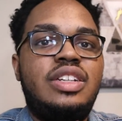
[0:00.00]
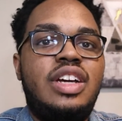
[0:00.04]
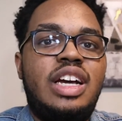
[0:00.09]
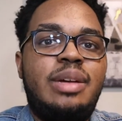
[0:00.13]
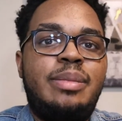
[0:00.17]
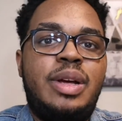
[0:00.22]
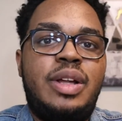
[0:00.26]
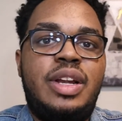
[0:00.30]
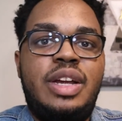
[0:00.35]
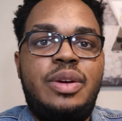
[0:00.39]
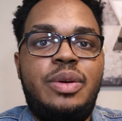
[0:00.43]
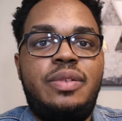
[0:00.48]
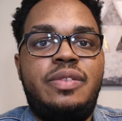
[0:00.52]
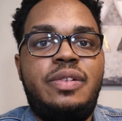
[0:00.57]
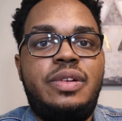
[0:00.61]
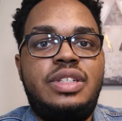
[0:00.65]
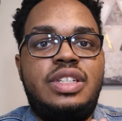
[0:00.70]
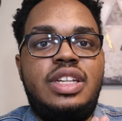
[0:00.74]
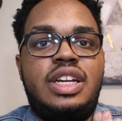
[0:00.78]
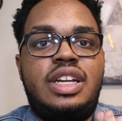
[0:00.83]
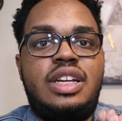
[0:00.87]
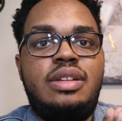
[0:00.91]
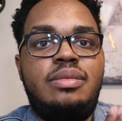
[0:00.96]
to talk about Hayward for a
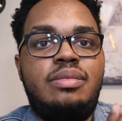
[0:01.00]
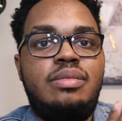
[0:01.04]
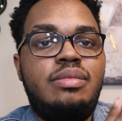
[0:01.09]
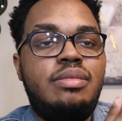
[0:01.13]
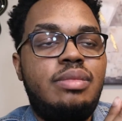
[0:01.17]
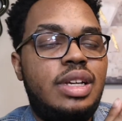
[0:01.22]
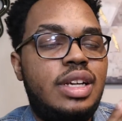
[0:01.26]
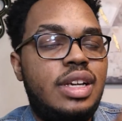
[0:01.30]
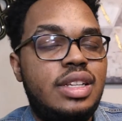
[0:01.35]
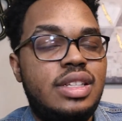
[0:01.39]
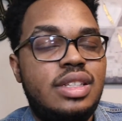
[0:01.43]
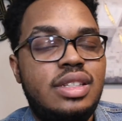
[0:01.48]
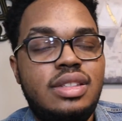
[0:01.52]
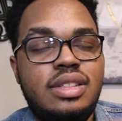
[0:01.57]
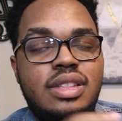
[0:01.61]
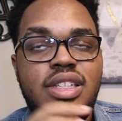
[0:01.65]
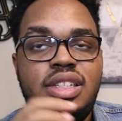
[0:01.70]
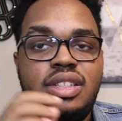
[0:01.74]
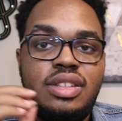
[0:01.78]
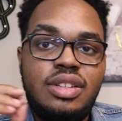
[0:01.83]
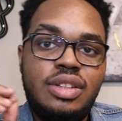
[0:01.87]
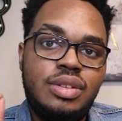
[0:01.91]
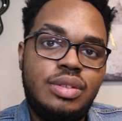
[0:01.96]
second, because
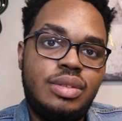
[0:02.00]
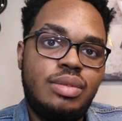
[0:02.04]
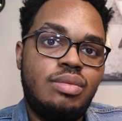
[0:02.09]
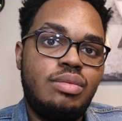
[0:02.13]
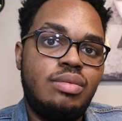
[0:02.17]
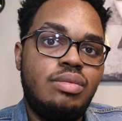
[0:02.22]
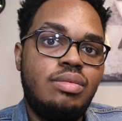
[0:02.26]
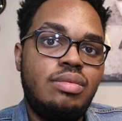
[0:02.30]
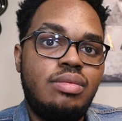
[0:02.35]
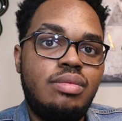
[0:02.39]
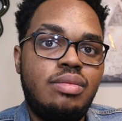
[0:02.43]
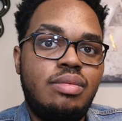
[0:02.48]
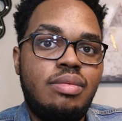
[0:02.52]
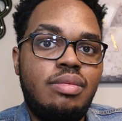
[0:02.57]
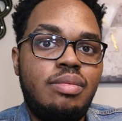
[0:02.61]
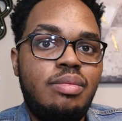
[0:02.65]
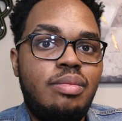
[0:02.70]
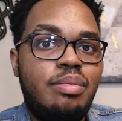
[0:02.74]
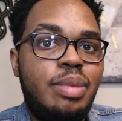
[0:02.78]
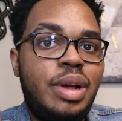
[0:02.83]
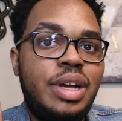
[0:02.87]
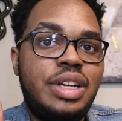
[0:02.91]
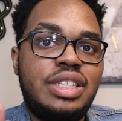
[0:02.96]
this dude
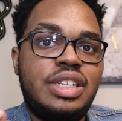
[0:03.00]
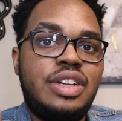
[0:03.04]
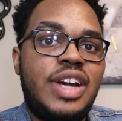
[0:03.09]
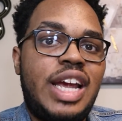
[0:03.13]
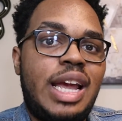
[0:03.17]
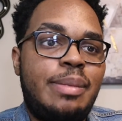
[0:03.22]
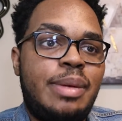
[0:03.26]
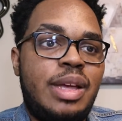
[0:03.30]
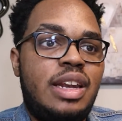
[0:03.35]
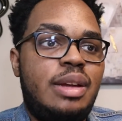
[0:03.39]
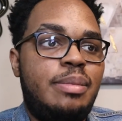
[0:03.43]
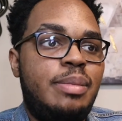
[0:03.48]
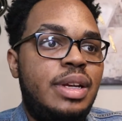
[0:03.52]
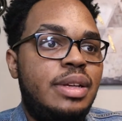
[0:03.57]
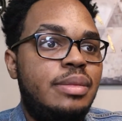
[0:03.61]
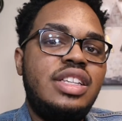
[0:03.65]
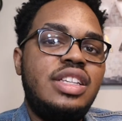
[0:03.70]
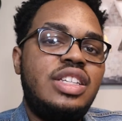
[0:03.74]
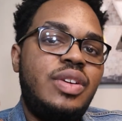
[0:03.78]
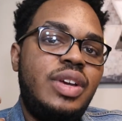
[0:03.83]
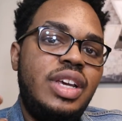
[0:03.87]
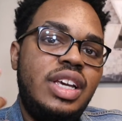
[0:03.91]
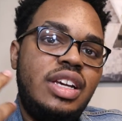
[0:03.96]
bugs the crap out of me.
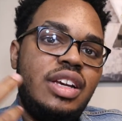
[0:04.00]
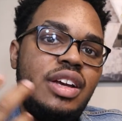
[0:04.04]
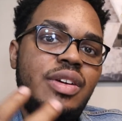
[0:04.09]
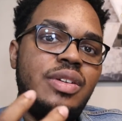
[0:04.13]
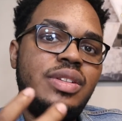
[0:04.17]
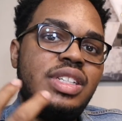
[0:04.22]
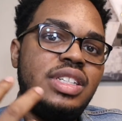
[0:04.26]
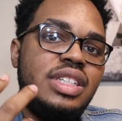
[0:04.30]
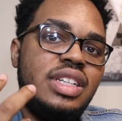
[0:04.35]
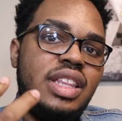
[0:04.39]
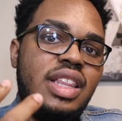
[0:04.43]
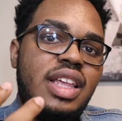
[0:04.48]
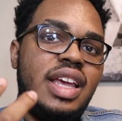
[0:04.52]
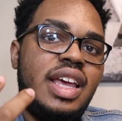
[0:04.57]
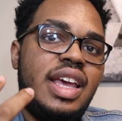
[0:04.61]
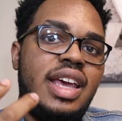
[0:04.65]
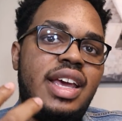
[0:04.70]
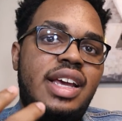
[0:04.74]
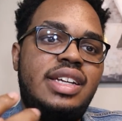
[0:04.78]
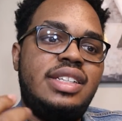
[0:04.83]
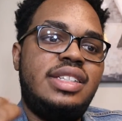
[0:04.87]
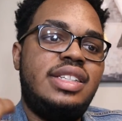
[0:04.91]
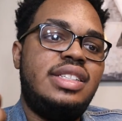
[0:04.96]
So he goes into the
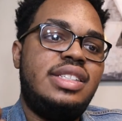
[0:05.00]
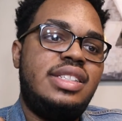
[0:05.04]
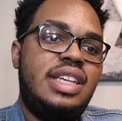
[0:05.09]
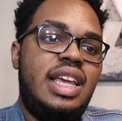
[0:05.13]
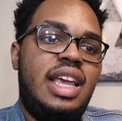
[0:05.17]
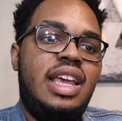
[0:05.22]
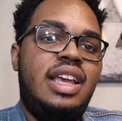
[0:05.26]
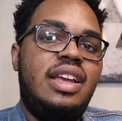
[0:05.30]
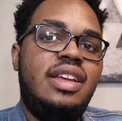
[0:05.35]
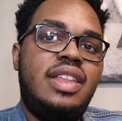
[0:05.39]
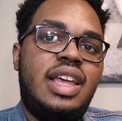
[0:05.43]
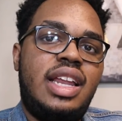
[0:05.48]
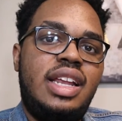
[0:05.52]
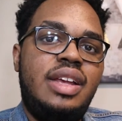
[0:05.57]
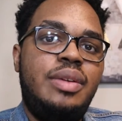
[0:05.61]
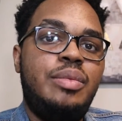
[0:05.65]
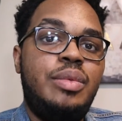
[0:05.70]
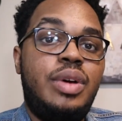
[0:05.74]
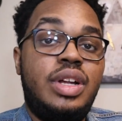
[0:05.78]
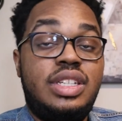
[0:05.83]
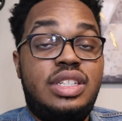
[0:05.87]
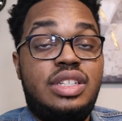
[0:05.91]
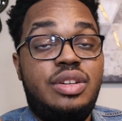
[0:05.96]
Hex saying that he
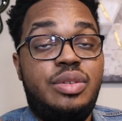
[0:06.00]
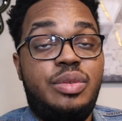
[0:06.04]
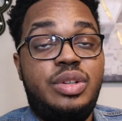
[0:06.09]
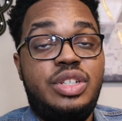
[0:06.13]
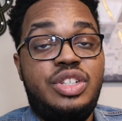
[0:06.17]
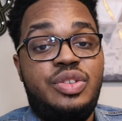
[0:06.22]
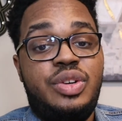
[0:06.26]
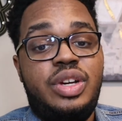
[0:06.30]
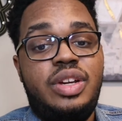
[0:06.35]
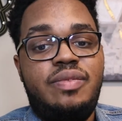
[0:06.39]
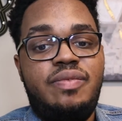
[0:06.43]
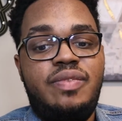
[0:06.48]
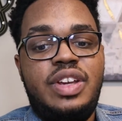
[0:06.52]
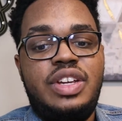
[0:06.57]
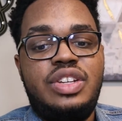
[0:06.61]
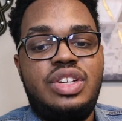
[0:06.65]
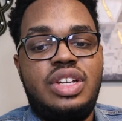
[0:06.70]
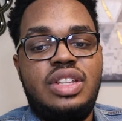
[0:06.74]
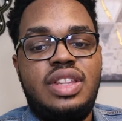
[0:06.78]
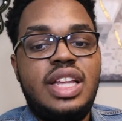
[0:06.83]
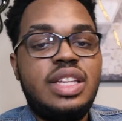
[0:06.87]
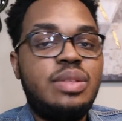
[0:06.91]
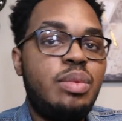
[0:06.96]
wants to retrieve
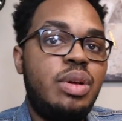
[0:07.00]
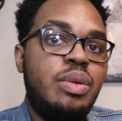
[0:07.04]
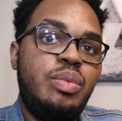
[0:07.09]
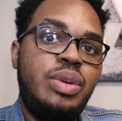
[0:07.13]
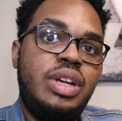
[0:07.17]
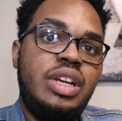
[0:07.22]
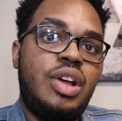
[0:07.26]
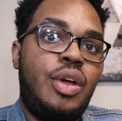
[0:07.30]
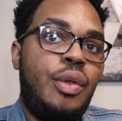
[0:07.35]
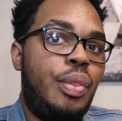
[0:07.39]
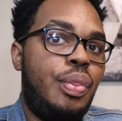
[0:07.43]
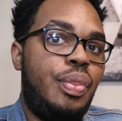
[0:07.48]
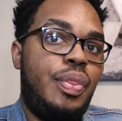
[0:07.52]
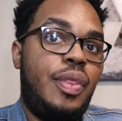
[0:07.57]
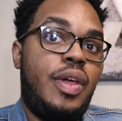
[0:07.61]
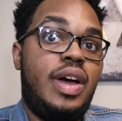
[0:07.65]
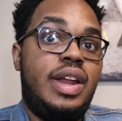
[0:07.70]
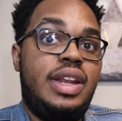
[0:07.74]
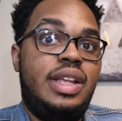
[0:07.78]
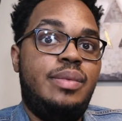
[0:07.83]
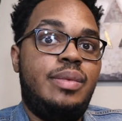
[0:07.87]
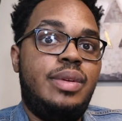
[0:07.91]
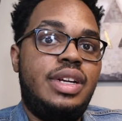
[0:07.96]
Vision. That's we all
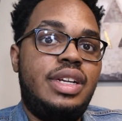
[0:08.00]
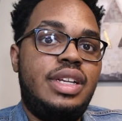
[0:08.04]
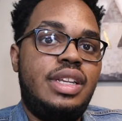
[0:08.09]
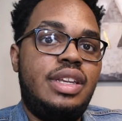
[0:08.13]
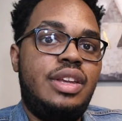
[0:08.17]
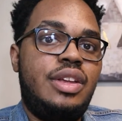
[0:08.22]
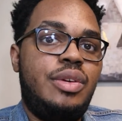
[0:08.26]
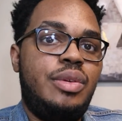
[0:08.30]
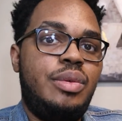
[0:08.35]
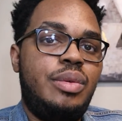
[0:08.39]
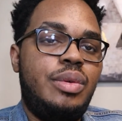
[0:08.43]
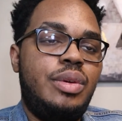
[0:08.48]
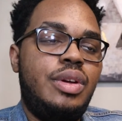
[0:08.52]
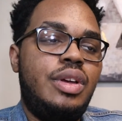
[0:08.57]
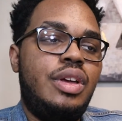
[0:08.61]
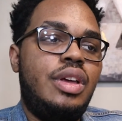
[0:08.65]
thought he wanted to do.